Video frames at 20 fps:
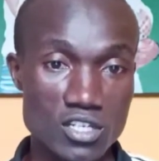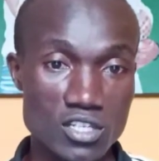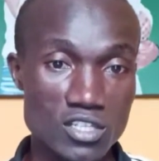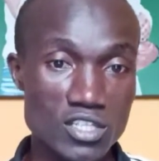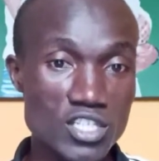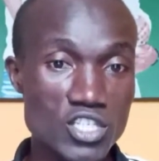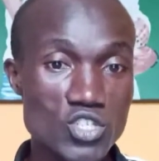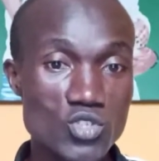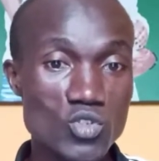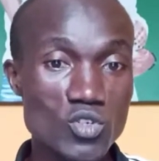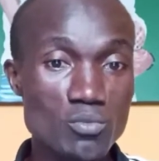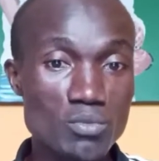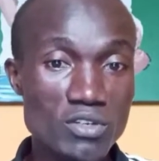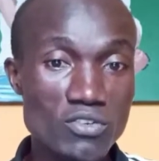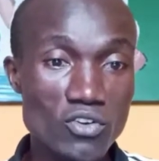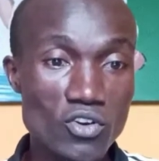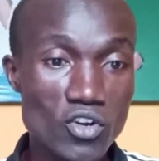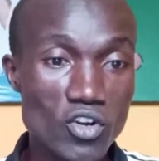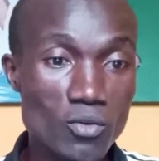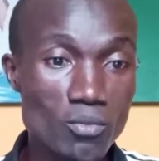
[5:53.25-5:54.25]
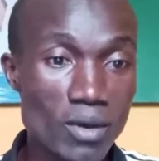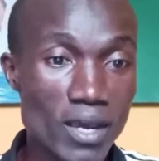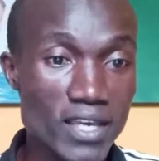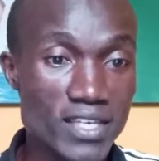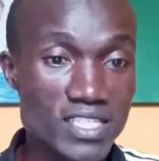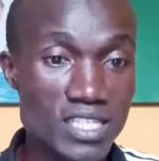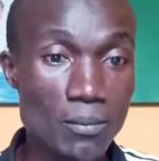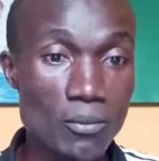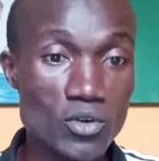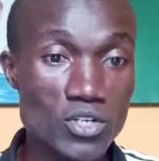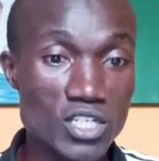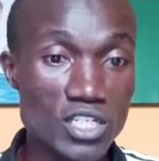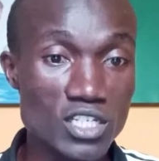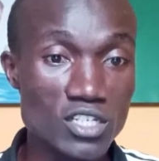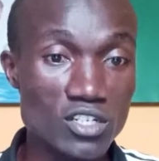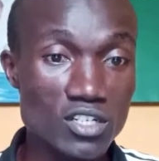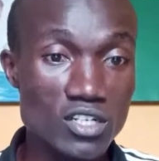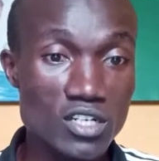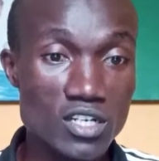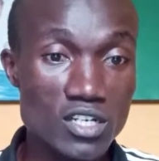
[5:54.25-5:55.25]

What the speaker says: This should be followed by supporting